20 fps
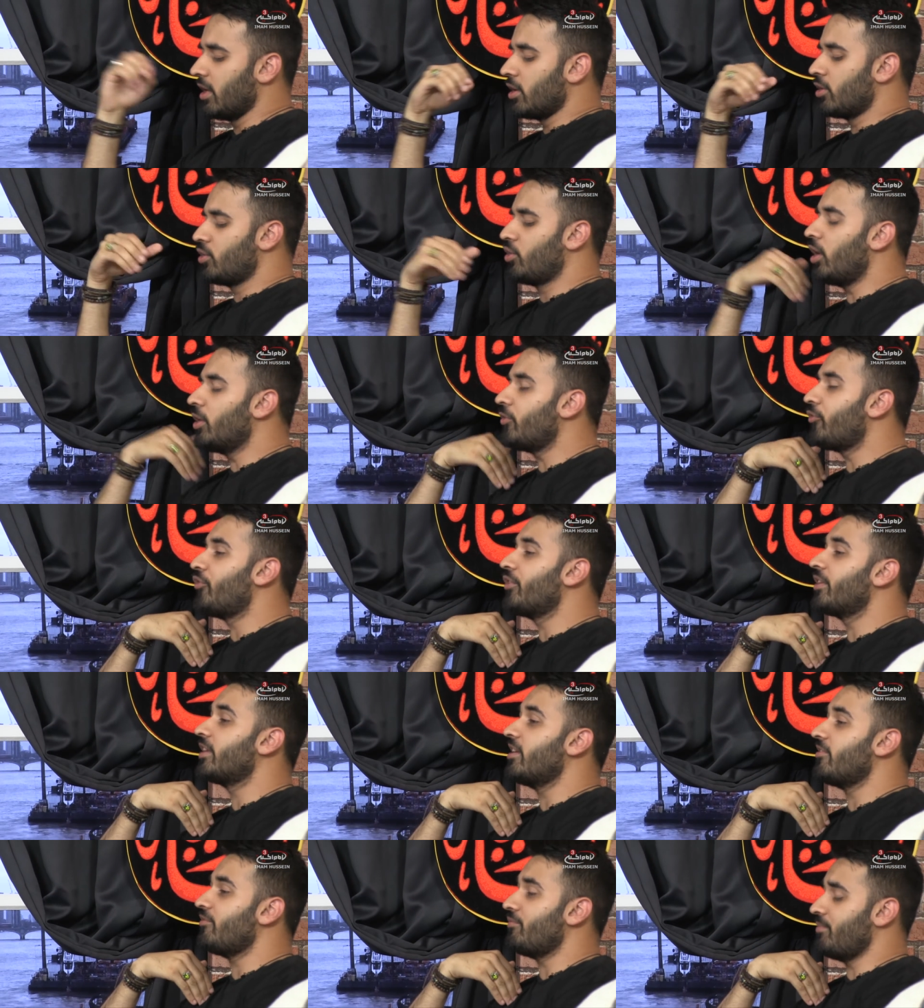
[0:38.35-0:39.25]
God
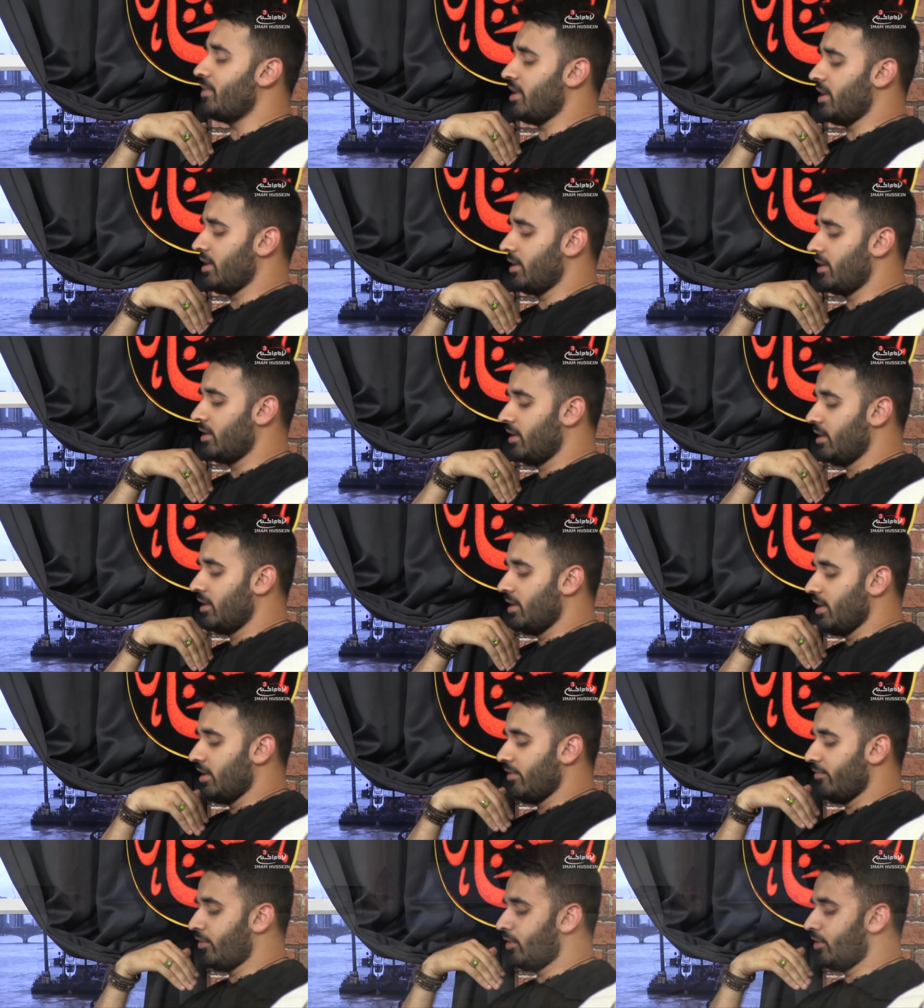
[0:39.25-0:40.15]
forgive me if